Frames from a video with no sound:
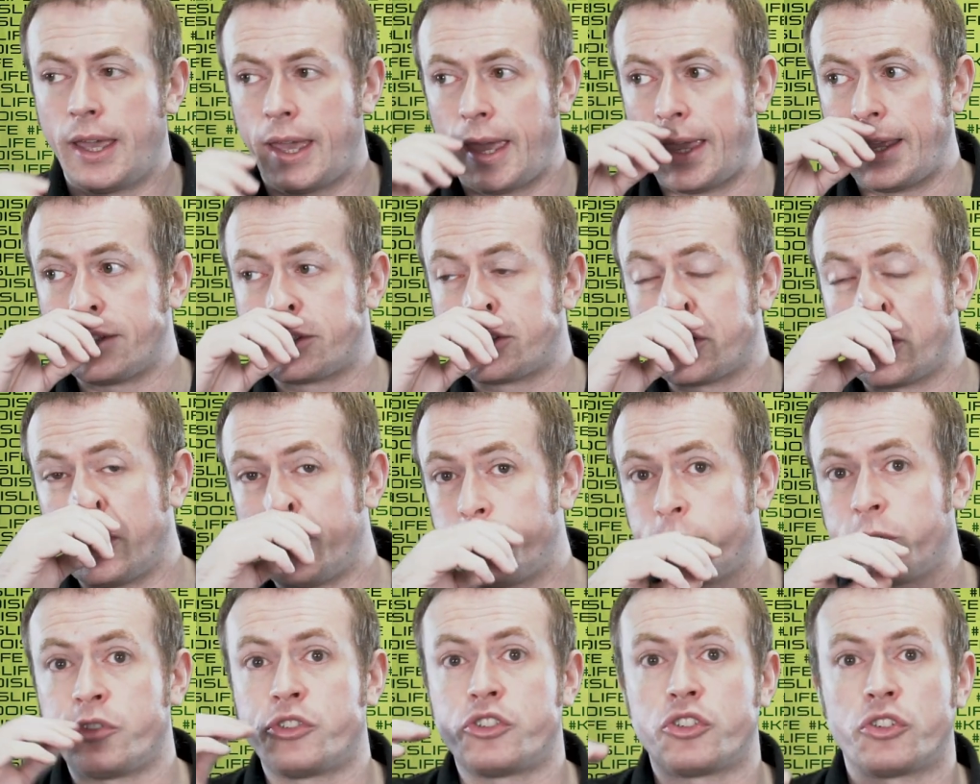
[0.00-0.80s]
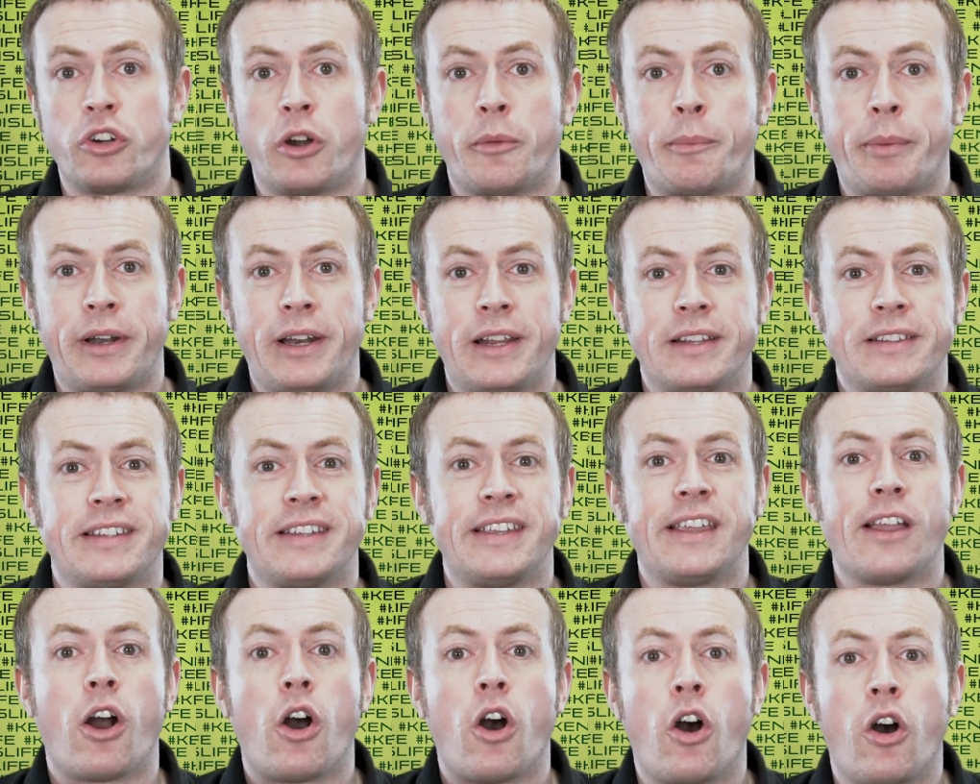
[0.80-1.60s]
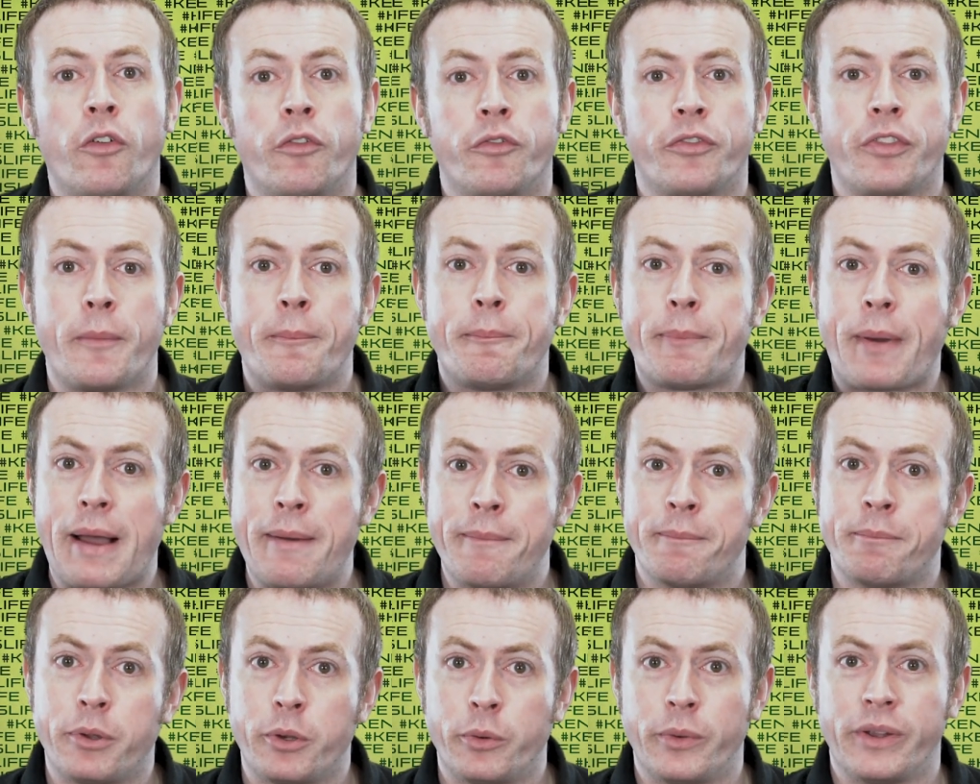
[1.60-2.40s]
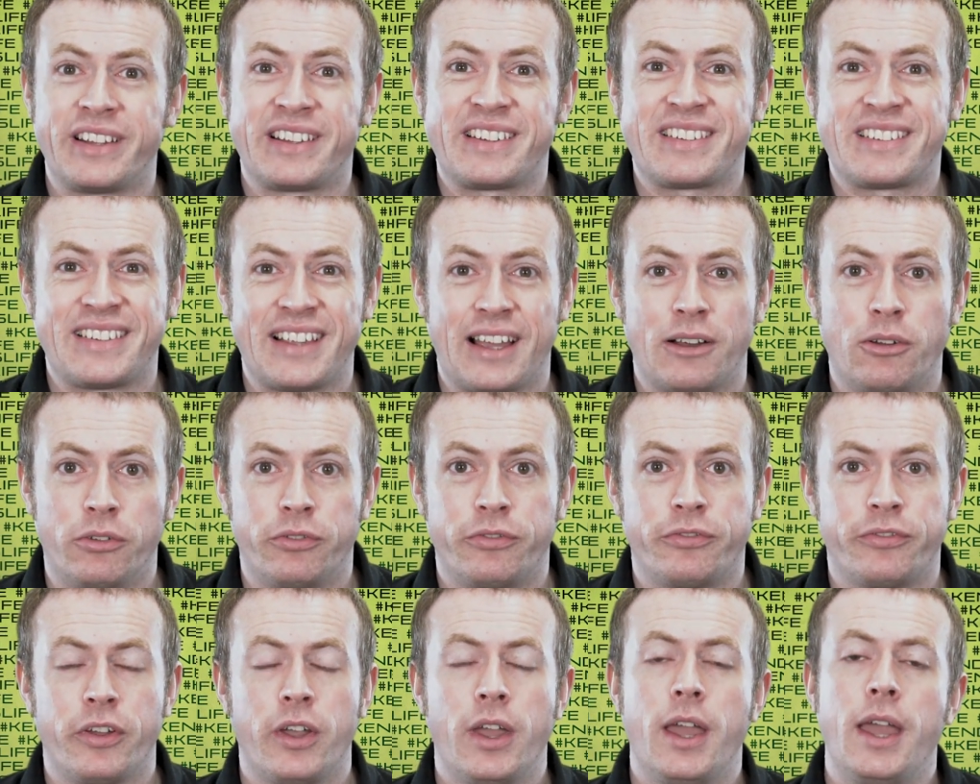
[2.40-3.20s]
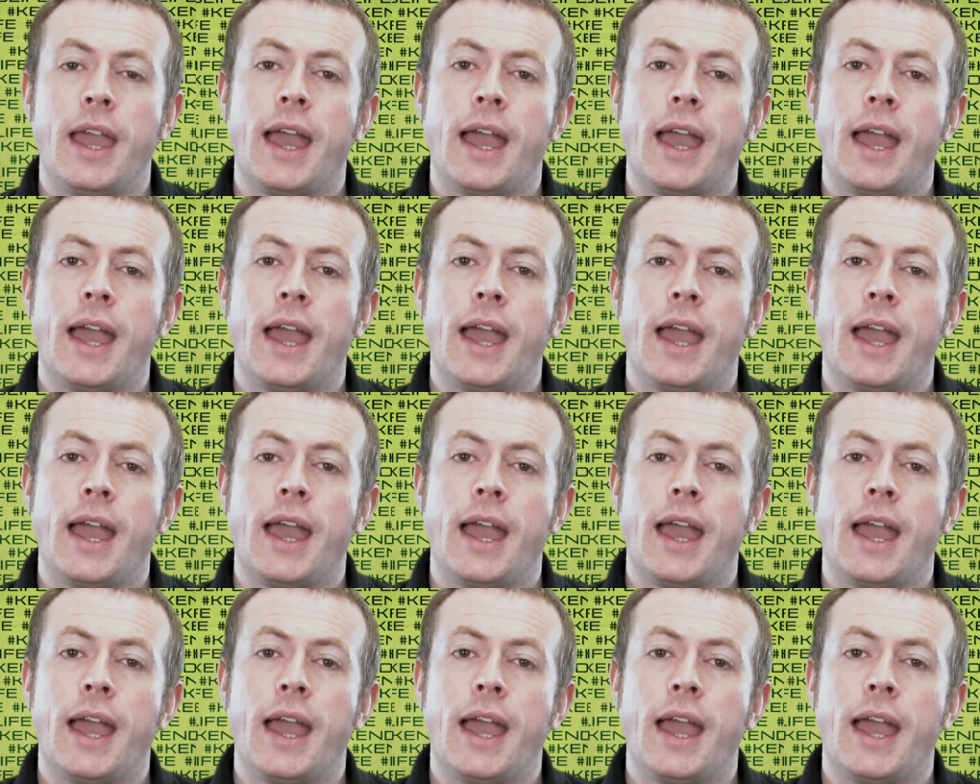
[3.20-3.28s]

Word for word: in terms of durability of the bamboo itself.